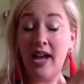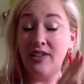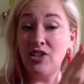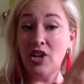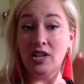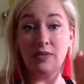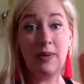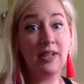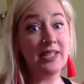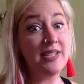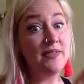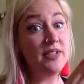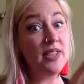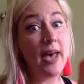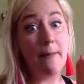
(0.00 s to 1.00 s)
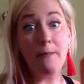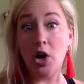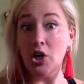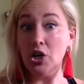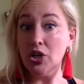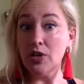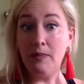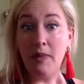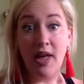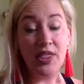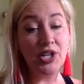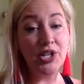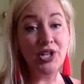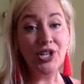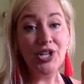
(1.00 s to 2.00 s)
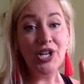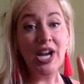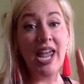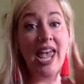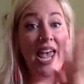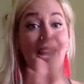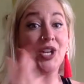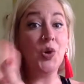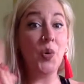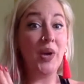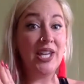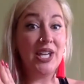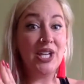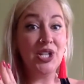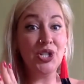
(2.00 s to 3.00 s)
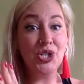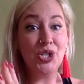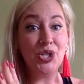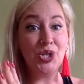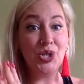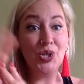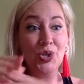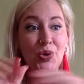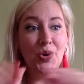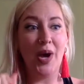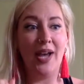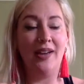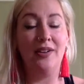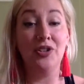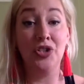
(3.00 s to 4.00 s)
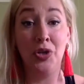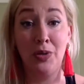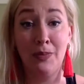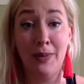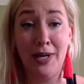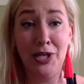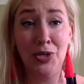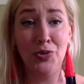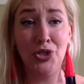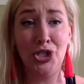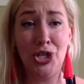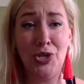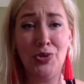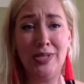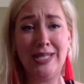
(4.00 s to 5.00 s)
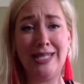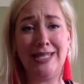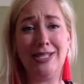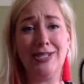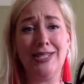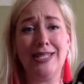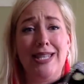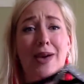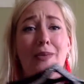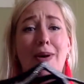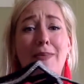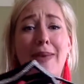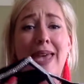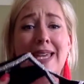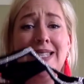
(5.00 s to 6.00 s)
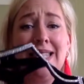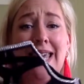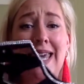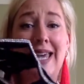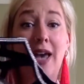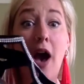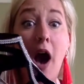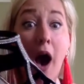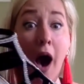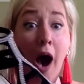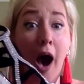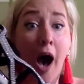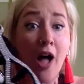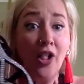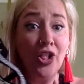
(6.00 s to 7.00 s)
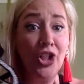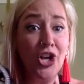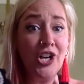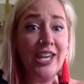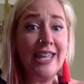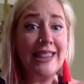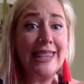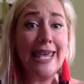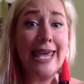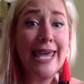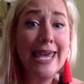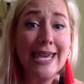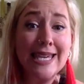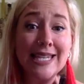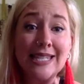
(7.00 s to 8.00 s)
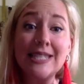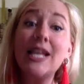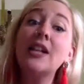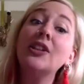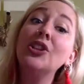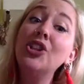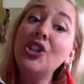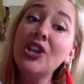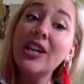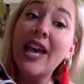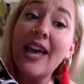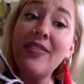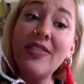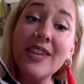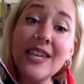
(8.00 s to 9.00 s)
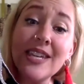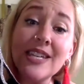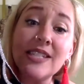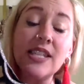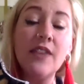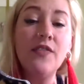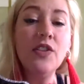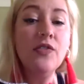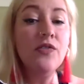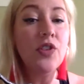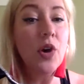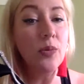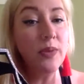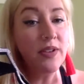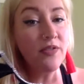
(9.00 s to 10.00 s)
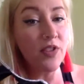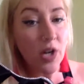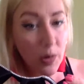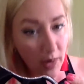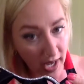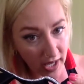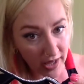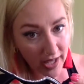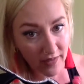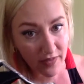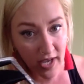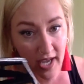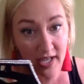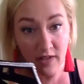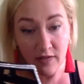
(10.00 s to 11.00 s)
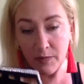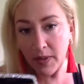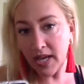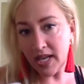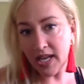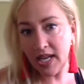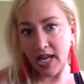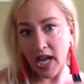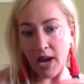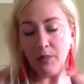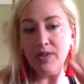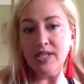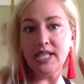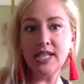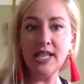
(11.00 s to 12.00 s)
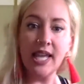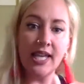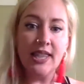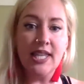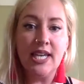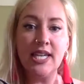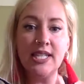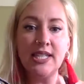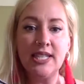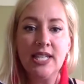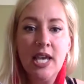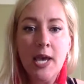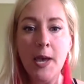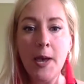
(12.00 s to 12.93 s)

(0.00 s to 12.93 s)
talked about leaving that martyred mother and going into, I gotta show you my new shoes. So amazing. Look at these. Look at these. If you know me for a while, I've kind of I was in like this,